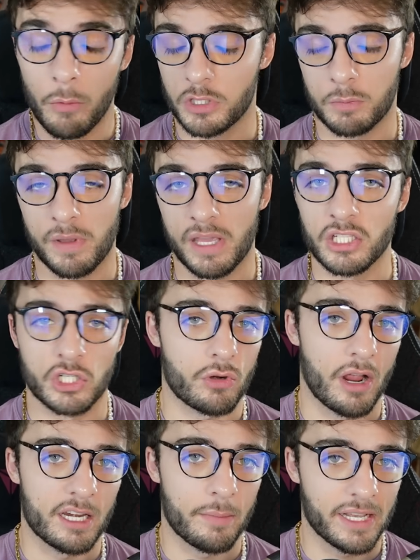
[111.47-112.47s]
which means
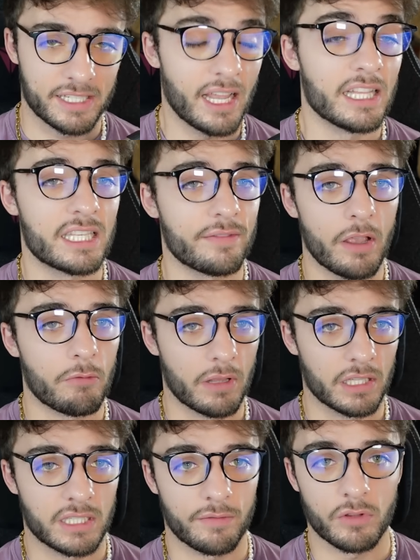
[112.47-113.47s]
trying to make sense of a
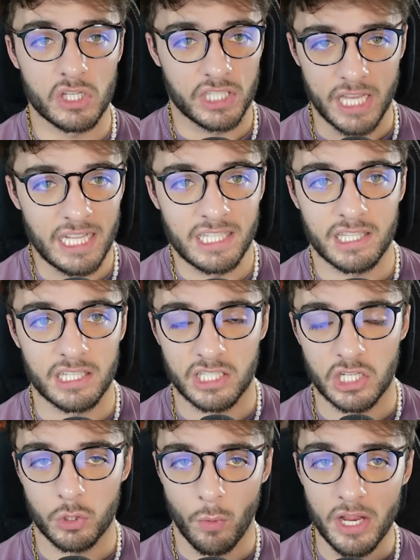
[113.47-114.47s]
relatively senseless
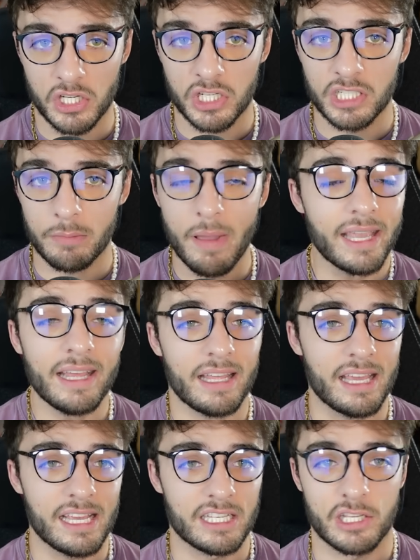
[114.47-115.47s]
situation to make it
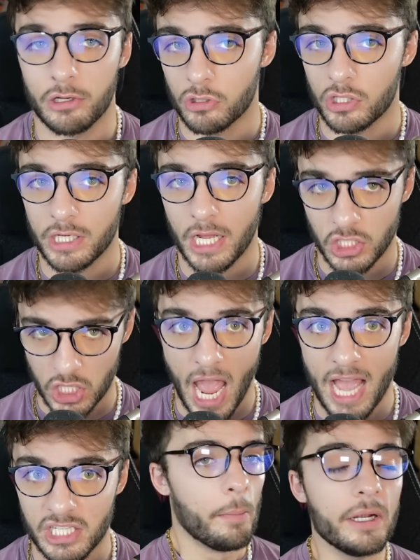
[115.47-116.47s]
easier to
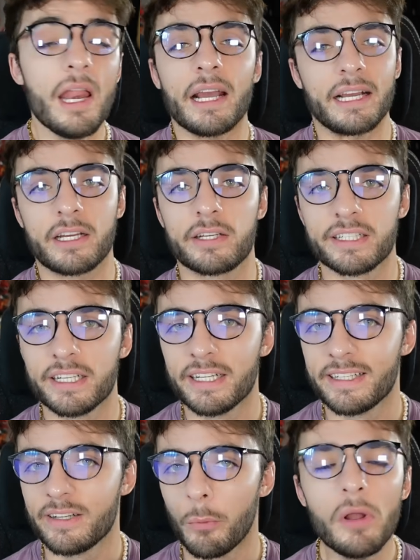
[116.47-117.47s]
digest. But Nick,
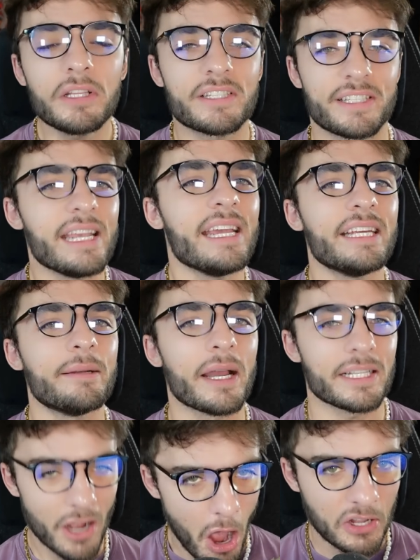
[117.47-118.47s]
what scene am
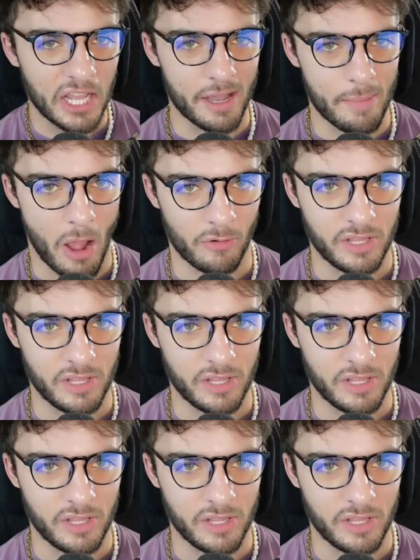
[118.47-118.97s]
I talking about